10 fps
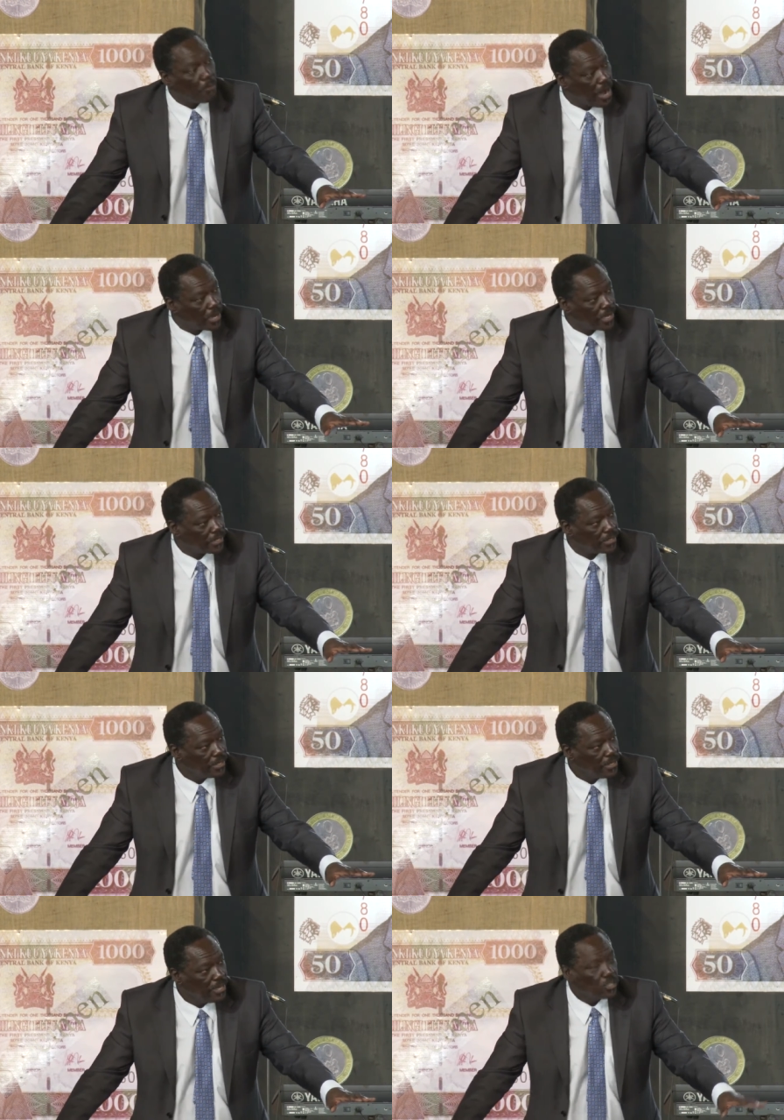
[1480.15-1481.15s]
on the market.
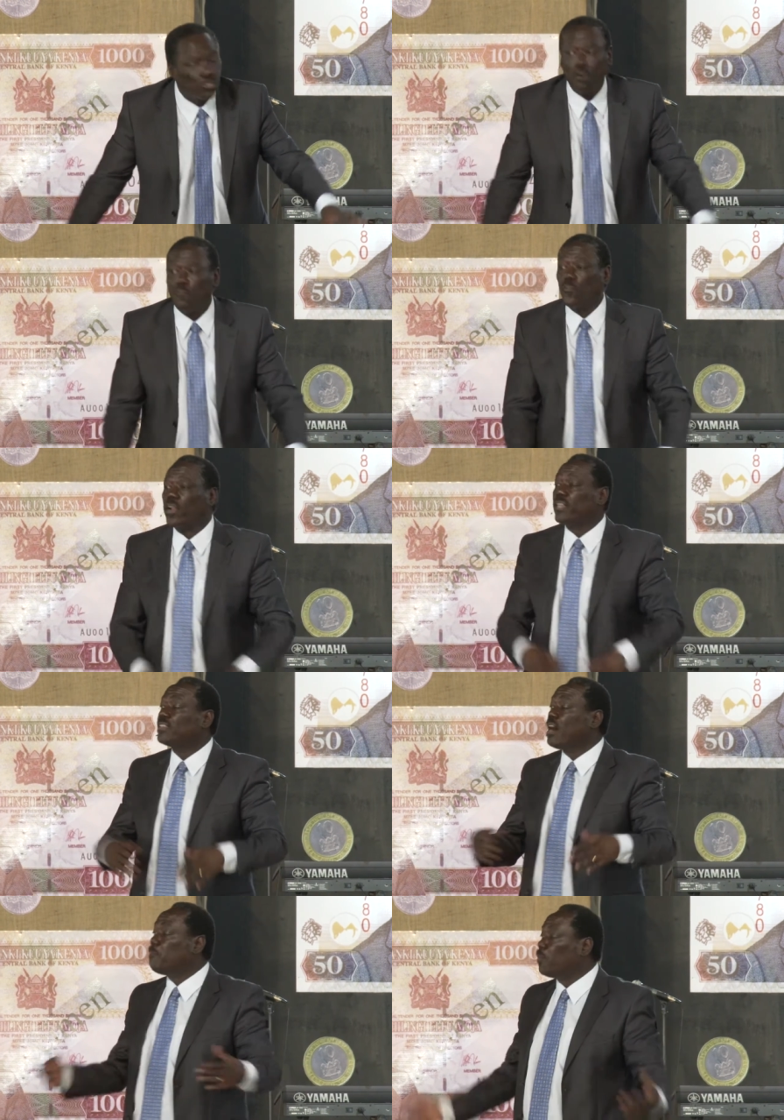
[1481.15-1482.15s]
So, for
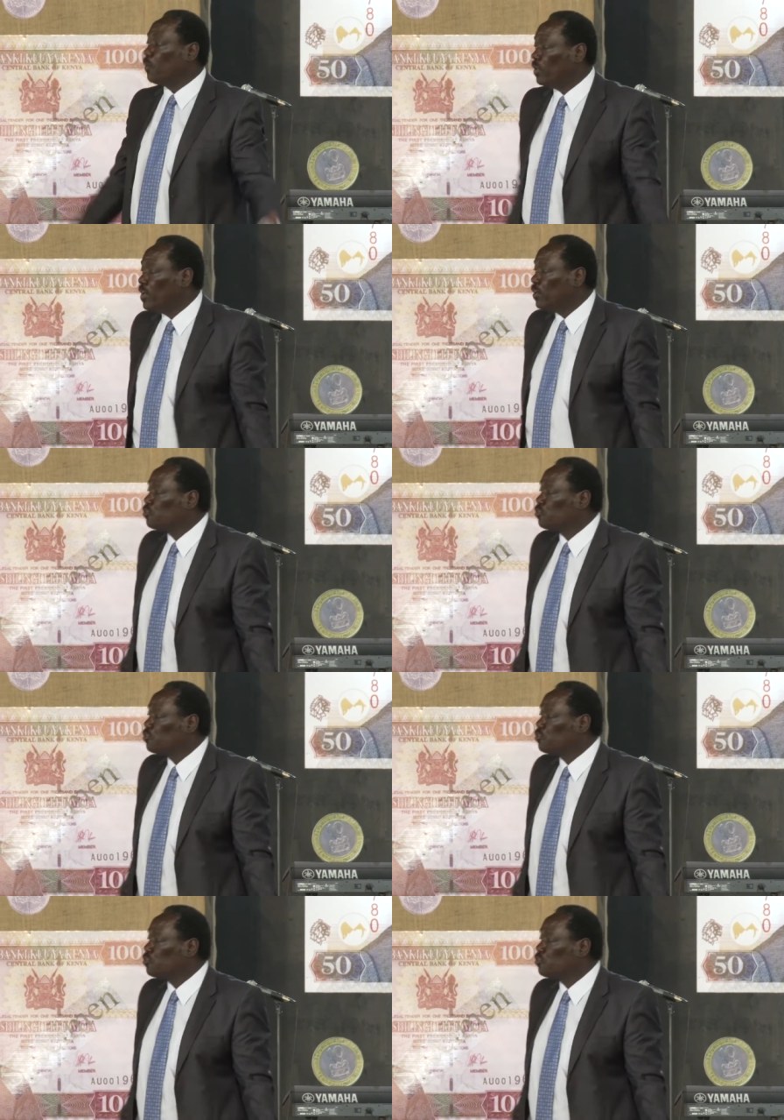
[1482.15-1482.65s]
example,